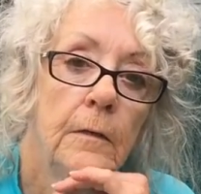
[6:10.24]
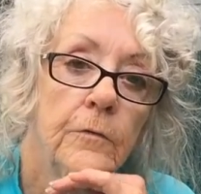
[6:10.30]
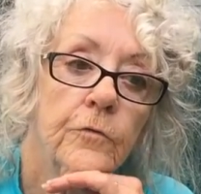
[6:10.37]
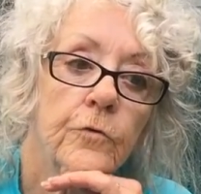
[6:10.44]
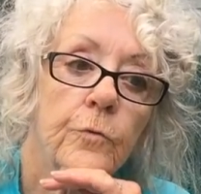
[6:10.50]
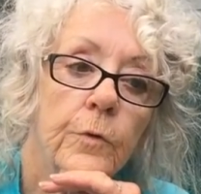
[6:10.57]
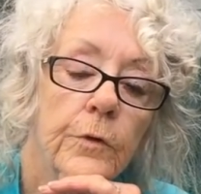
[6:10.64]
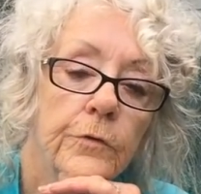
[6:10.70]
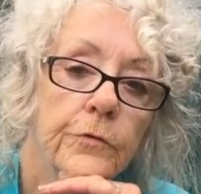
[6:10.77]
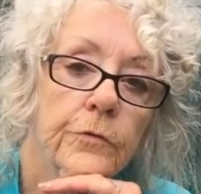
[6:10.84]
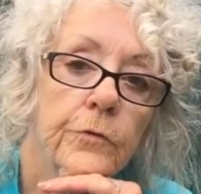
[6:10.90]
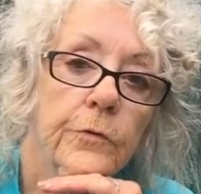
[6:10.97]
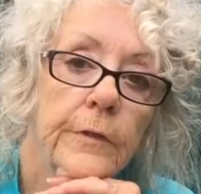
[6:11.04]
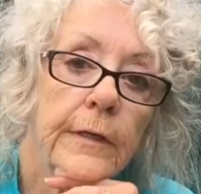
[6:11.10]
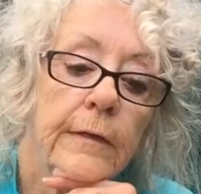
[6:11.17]
so we're just
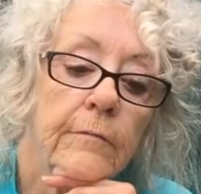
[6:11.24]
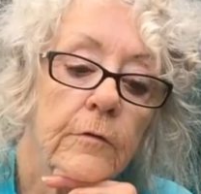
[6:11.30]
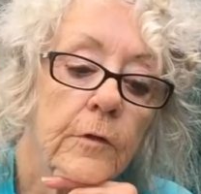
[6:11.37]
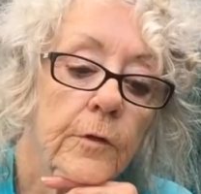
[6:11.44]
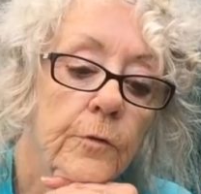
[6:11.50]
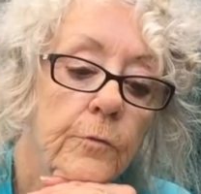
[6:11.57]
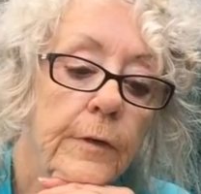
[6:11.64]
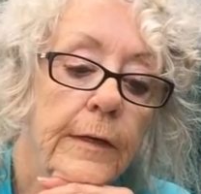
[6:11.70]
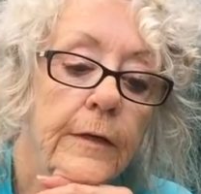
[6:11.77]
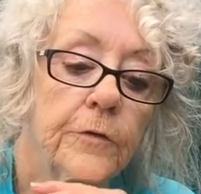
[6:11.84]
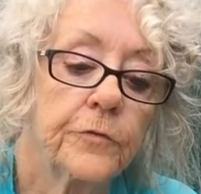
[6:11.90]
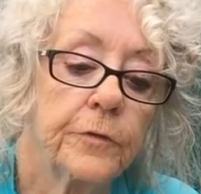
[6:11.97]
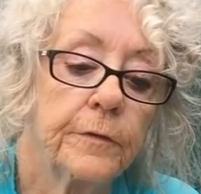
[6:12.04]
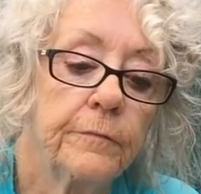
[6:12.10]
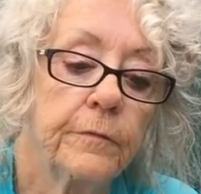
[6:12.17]
going to have a little
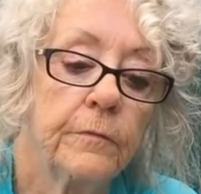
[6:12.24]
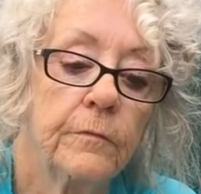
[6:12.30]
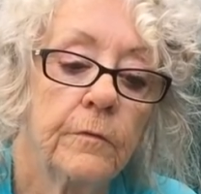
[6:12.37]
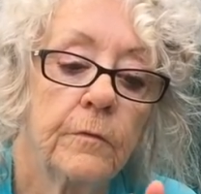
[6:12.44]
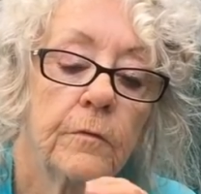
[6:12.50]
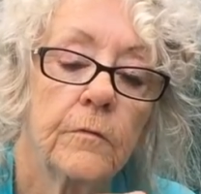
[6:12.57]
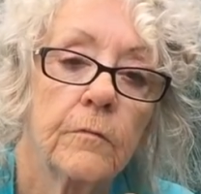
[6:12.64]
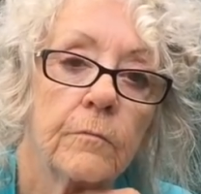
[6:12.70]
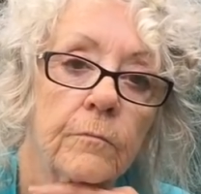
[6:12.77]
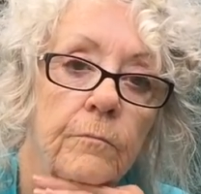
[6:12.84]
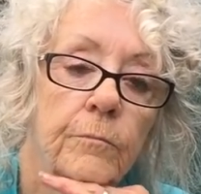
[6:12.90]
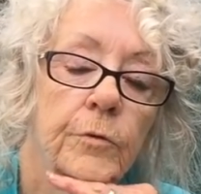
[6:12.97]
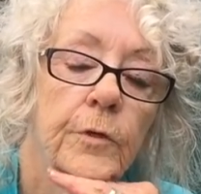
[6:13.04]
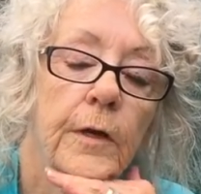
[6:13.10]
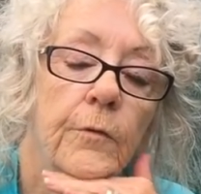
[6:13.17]
rest, even
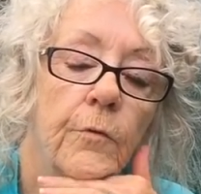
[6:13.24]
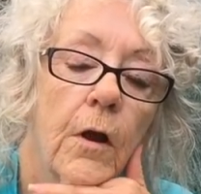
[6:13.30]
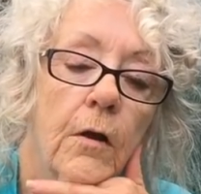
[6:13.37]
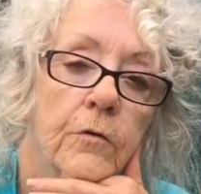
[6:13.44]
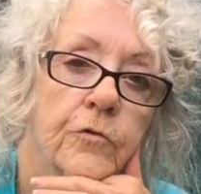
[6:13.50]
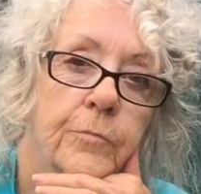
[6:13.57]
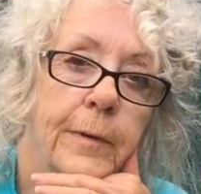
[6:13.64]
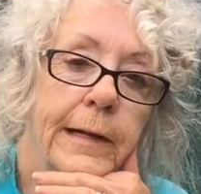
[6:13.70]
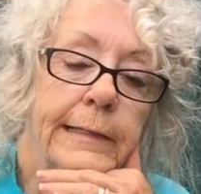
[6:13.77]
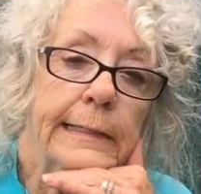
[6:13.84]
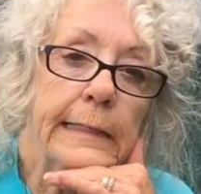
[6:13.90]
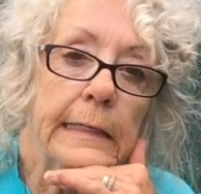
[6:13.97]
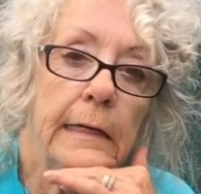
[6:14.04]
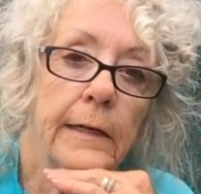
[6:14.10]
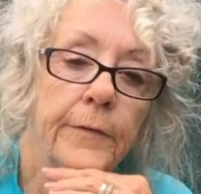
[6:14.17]
put our rocks back
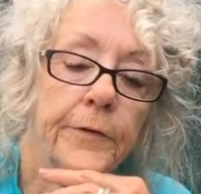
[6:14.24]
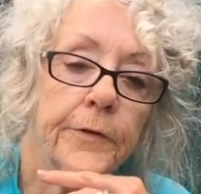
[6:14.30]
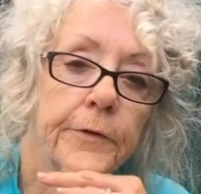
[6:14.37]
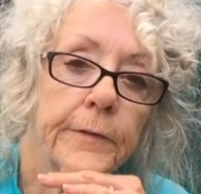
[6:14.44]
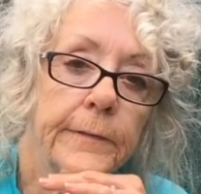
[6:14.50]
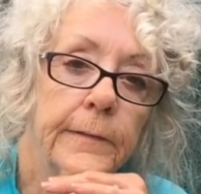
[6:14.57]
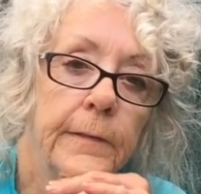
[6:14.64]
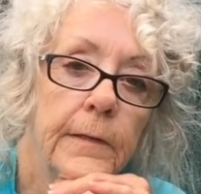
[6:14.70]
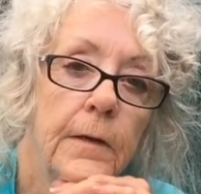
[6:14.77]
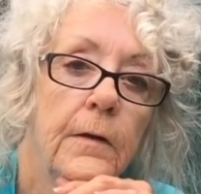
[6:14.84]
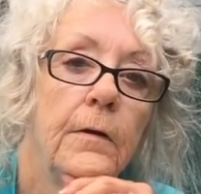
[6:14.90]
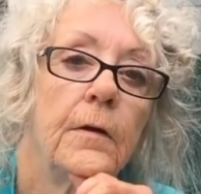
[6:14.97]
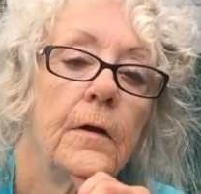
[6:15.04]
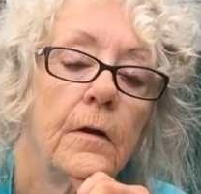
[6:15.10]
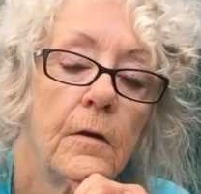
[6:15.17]
together, and
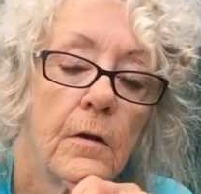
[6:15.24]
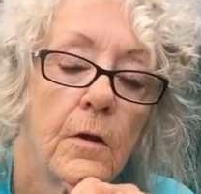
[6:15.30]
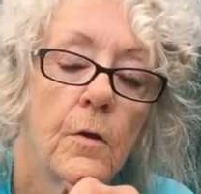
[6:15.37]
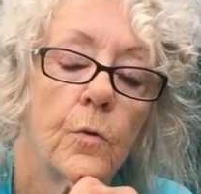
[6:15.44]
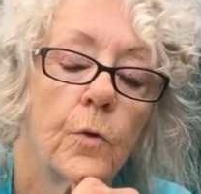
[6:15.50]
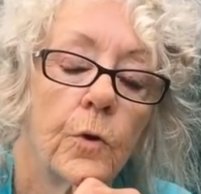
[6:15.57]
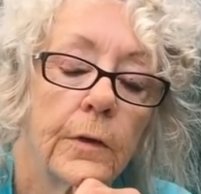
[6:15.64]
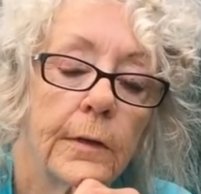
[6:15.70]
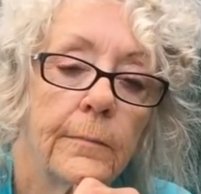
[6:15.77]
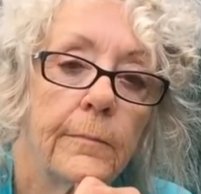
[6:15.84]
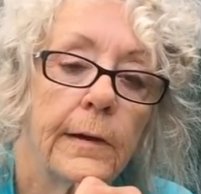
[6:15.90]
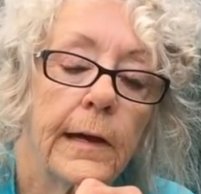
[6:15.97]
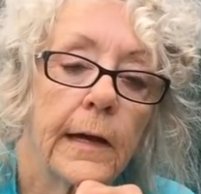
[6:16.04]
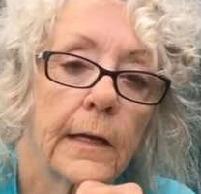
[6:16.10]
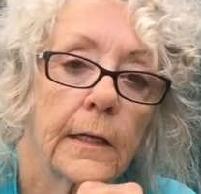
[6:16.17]
we'll get
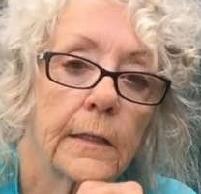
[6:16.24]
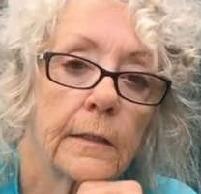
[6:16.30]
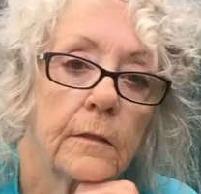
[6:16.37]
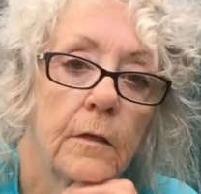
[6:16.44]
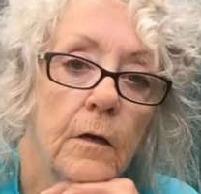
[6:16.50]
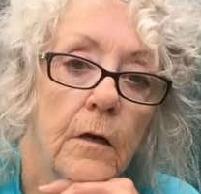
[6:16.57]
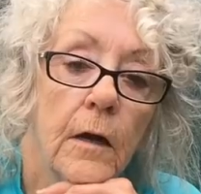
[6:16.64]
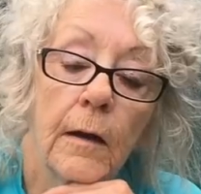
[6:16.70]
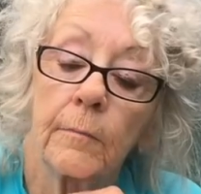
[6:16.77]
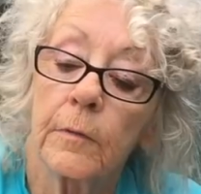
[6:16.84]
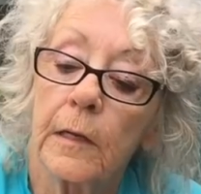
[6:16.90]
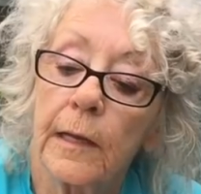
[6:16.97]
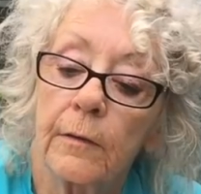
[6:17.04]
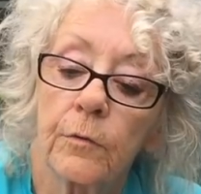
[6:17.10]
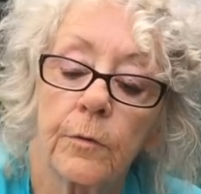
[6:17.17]
back. And I'm
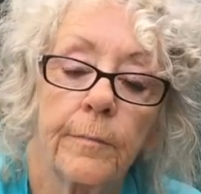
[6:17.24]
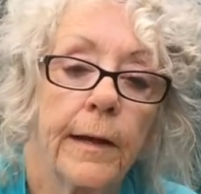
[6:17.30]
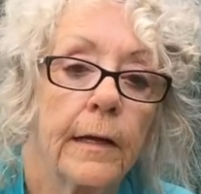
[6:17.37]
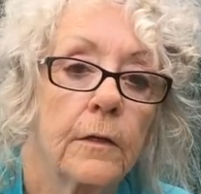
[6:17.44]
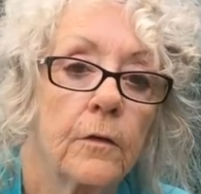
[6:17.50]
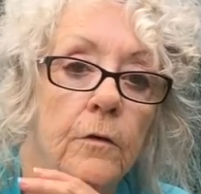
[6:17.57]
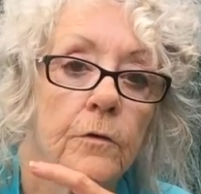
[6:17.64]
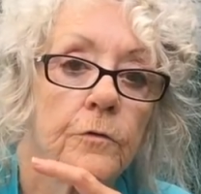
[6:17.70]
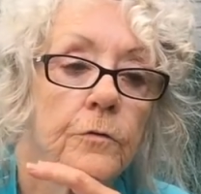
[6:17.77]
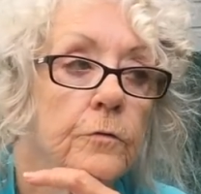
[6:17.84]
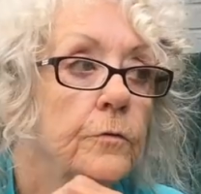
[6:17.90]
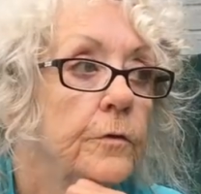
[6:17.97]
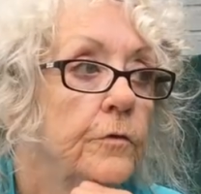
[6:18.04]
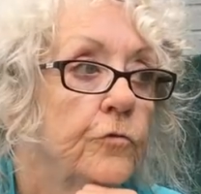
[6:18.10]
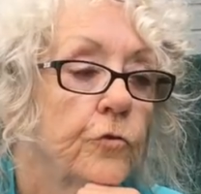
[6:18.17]
glad we're back
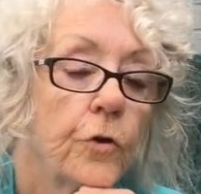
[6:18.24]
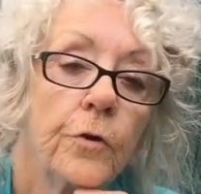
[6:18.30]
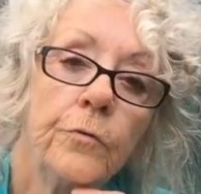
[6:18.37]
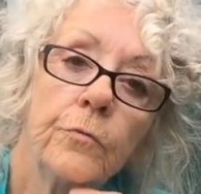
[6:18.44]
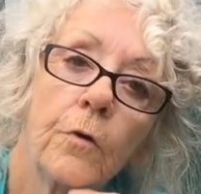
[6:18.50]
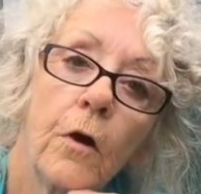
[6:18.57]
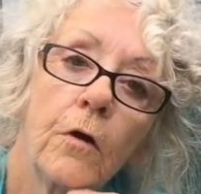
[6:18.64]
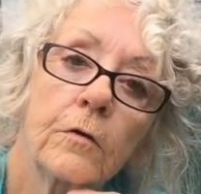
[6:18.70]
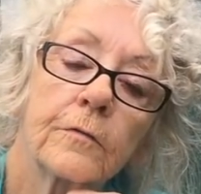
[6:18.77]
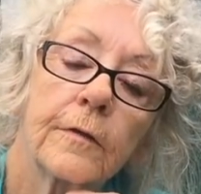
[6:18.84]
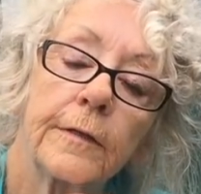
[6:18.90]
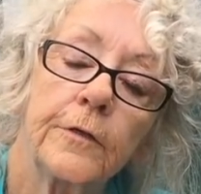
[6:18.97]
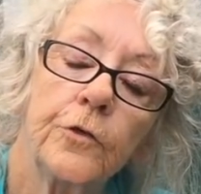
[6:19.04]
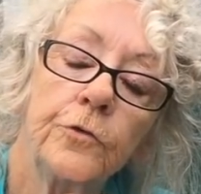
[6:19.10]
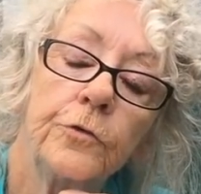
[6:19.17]
onto these Yarden walks.
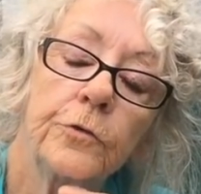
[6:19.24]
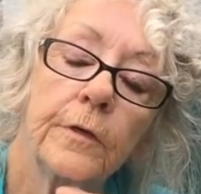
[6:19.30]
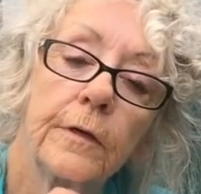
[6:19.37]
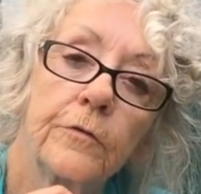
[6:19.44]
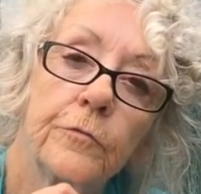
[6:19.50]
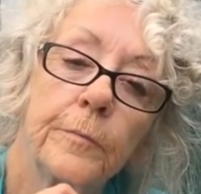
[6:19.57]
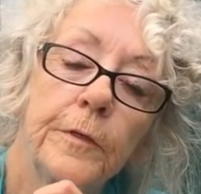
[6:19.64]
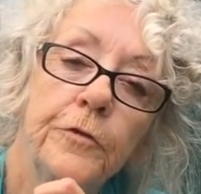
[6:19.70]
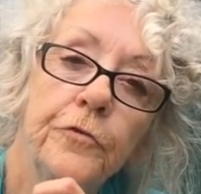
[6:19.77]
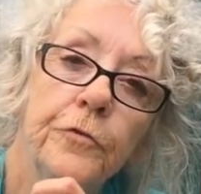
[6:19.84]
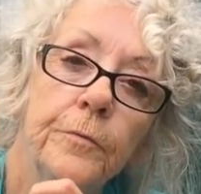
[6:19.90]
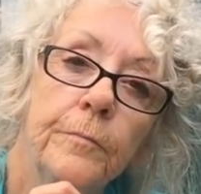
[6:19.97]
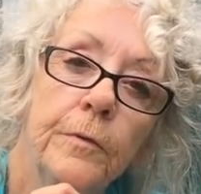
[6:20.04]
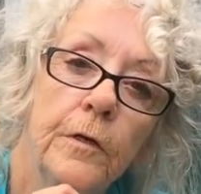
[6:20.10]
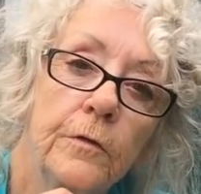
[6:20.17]
I know you guys missed
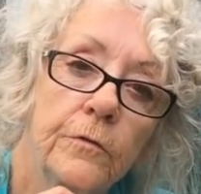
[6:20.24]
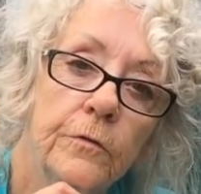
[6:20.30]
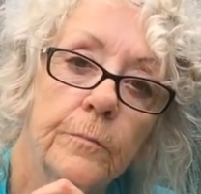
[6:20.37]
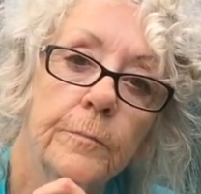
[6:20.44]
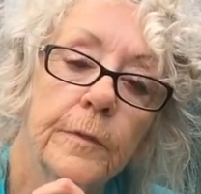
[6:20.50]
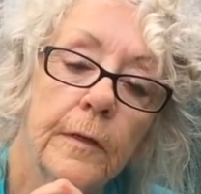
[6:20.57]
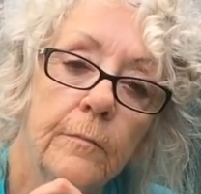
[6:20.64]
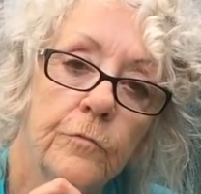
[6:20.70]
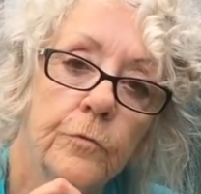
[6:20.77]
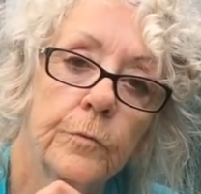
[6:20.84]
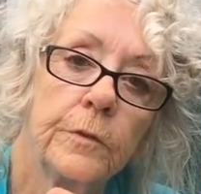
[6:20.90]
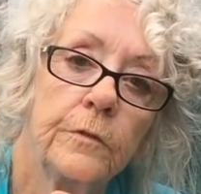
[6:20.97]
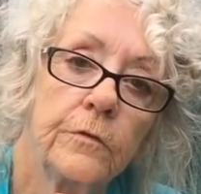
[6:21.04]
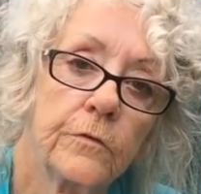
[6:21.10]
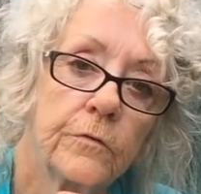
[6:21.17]
them, but sometimes
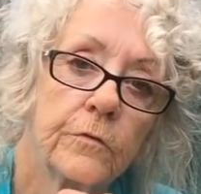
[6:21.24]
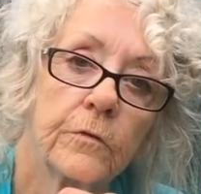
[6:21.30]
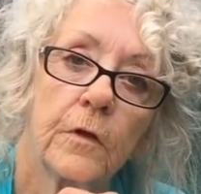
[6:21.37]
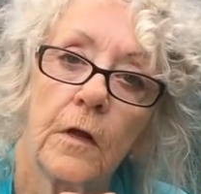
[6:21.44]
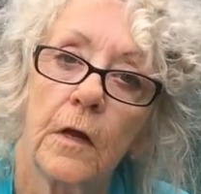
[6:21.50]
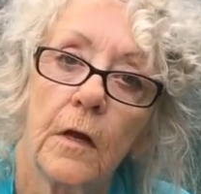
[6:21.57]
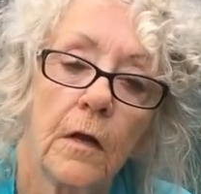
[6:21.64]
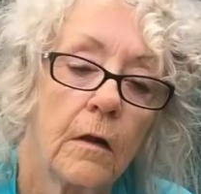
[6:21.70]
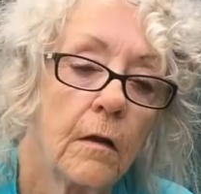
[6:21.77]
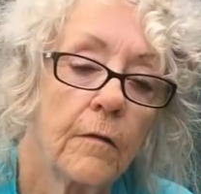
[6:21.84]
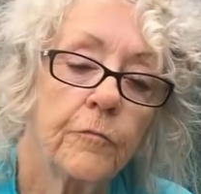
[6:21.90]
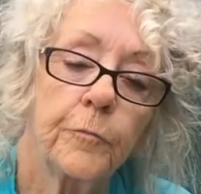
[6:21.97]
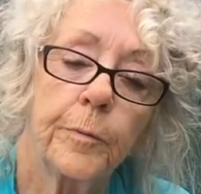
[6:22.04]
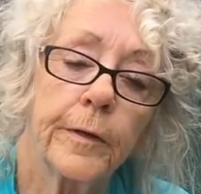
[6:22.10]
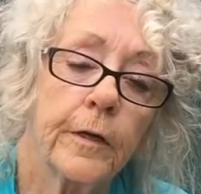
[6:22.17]
we just have
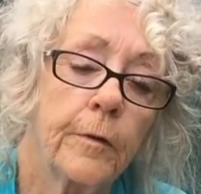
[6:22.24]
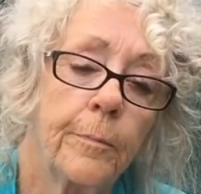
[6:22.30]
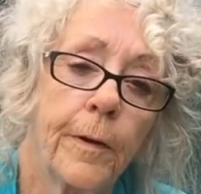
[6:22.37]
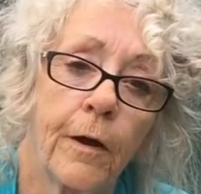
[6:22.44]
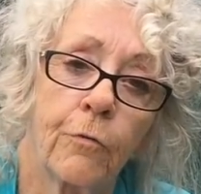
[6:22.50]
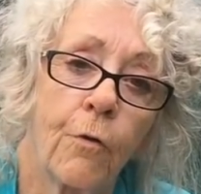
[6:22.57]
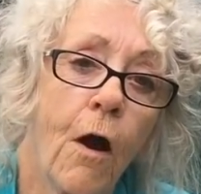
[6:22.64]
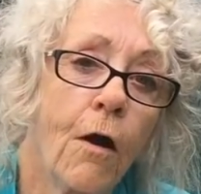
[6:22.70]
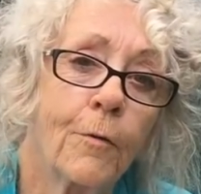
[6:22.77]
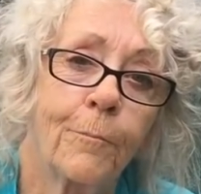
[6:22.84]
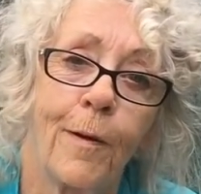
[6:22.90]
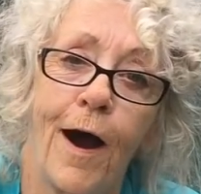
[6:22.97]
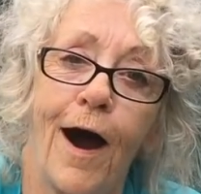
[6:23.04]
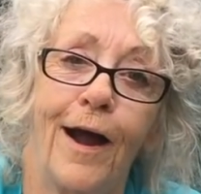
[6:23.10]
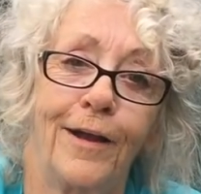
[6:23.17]
to pick up our rock
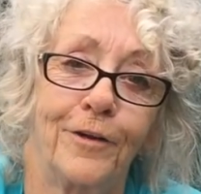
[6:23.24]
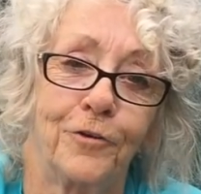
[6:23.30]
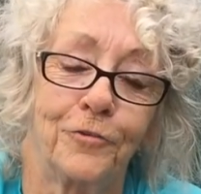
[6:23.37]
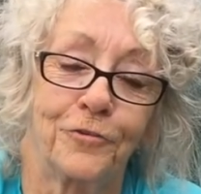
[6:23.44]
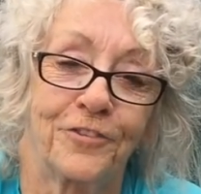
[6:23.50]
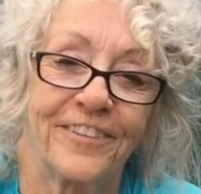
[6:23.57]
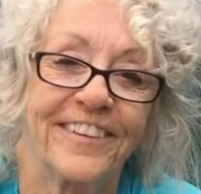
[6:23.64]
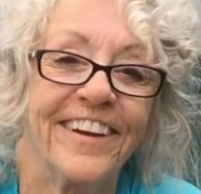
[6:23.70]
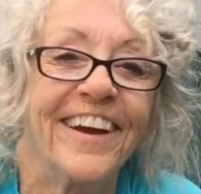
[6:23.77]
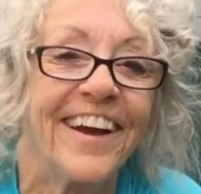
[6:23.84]
piles.